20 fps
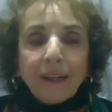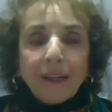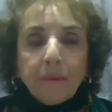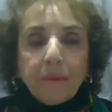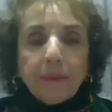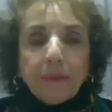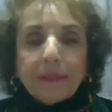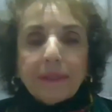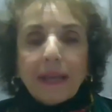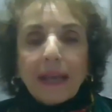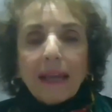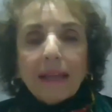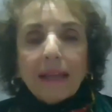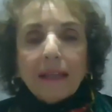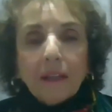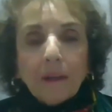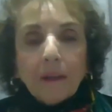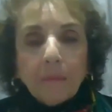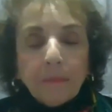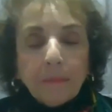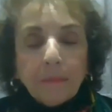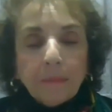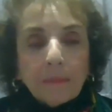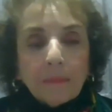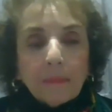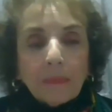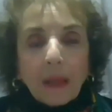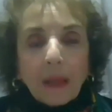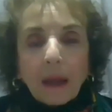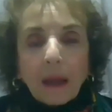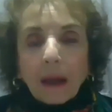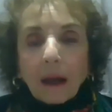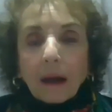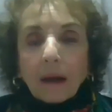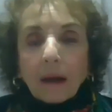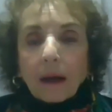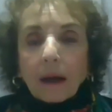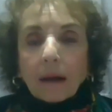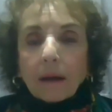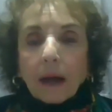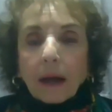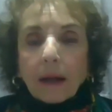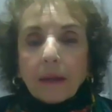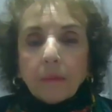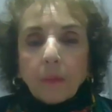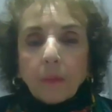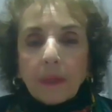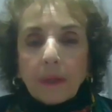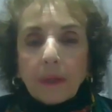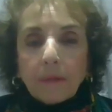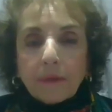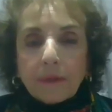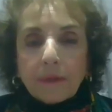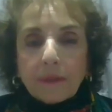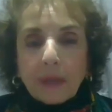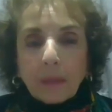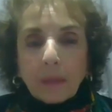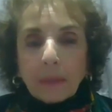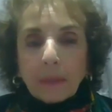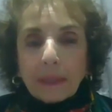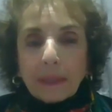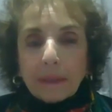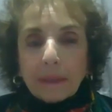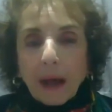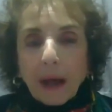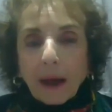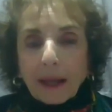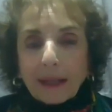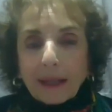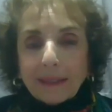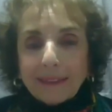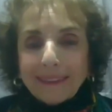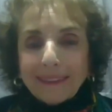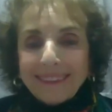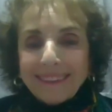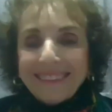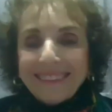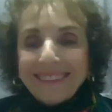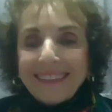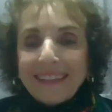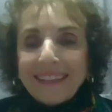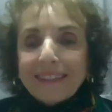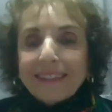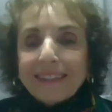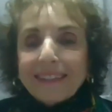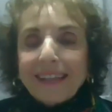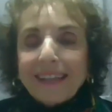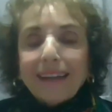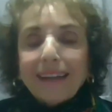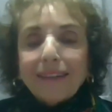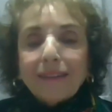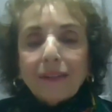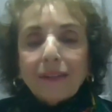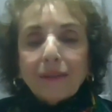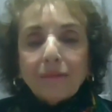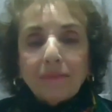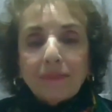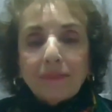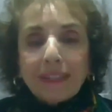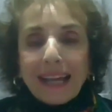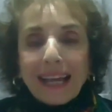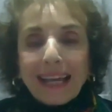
He would take him on whatever subway line they decided to